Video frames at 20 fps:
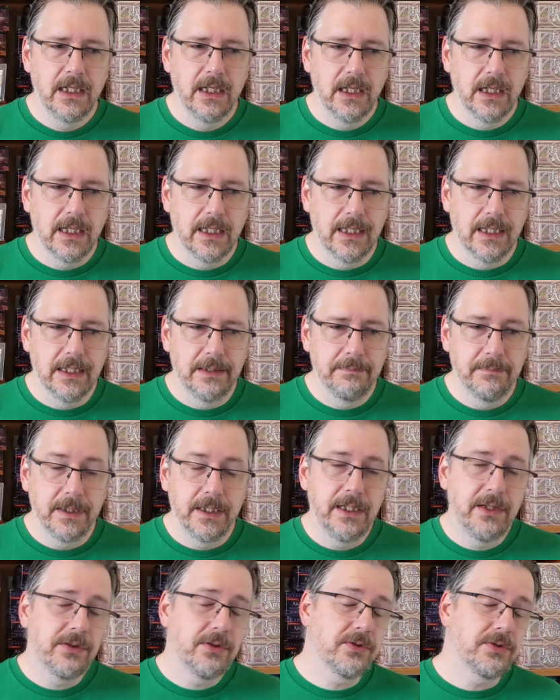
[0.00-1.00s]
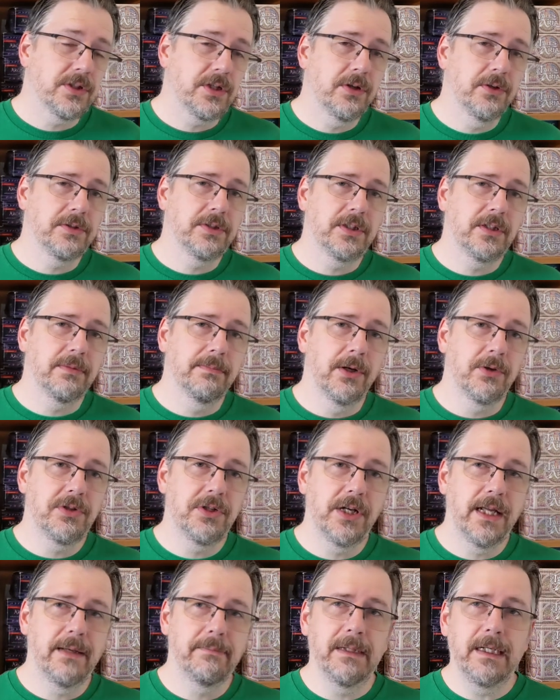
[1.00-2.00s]
But he throws a Coax of Commotion
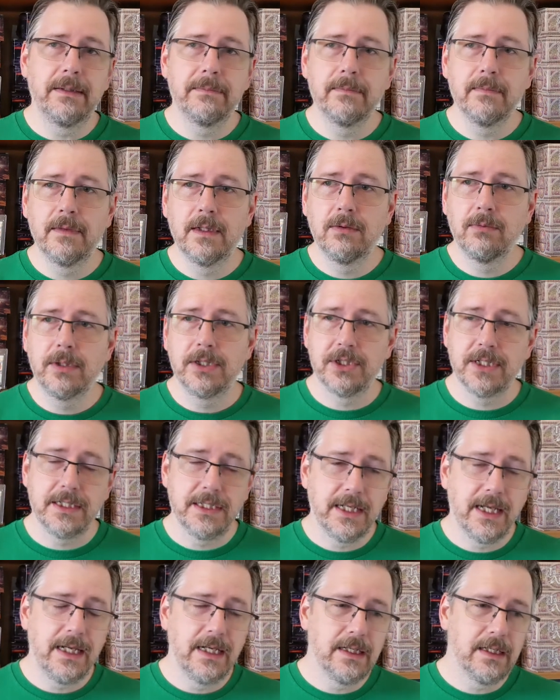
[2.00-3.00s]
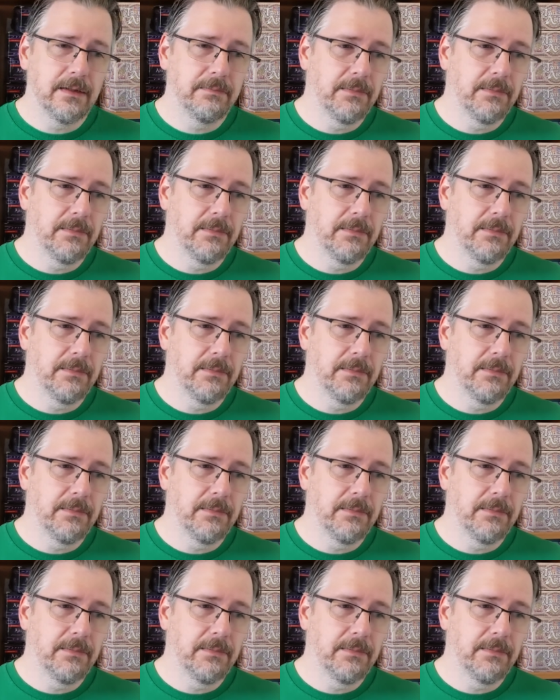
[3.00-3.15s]
at me, which I take.